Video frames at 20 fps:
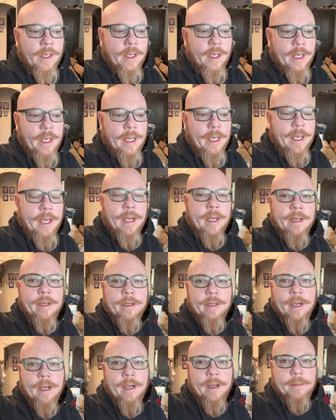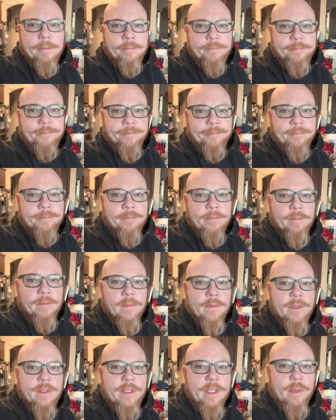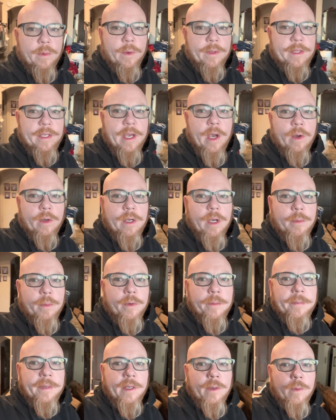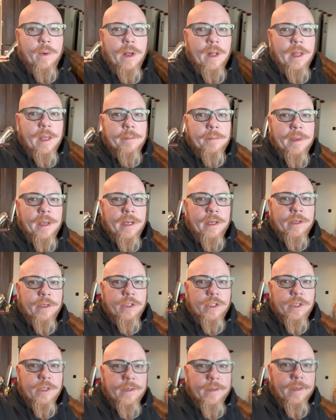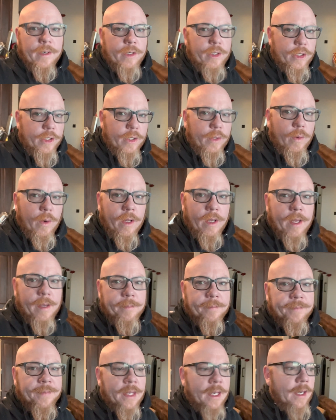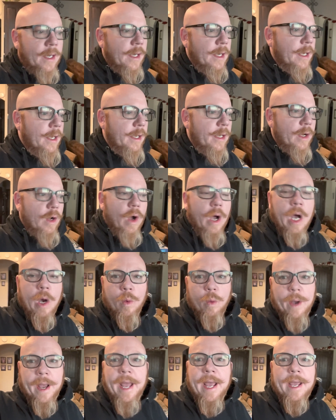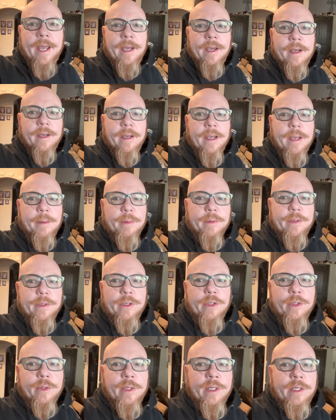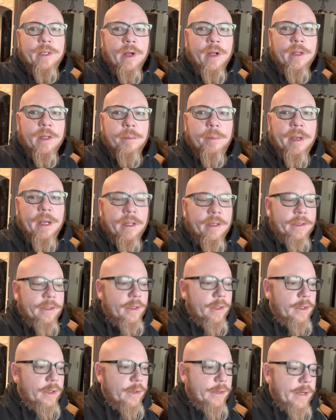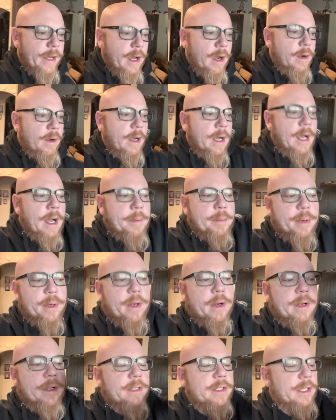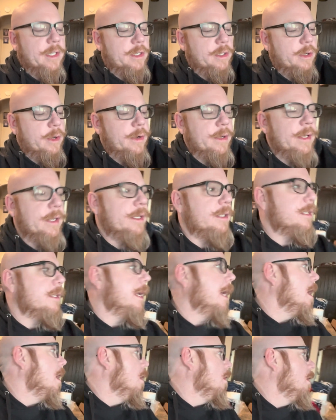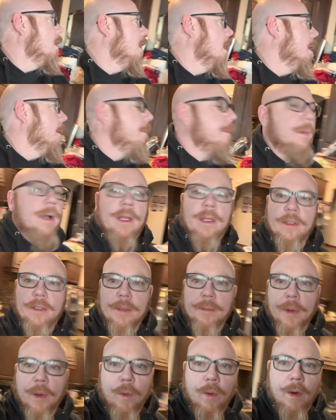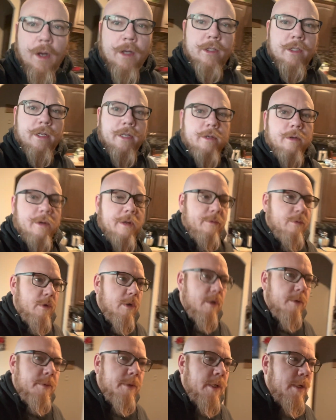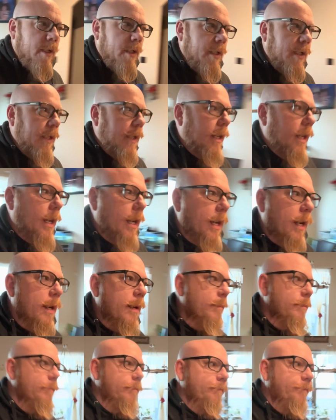and seeing what the outcome would be while I manage a cook while I'm, away, able to do it on the pellet cooker now. I put it on at 6:30. It's now, I looked at my watch and I don't have one on.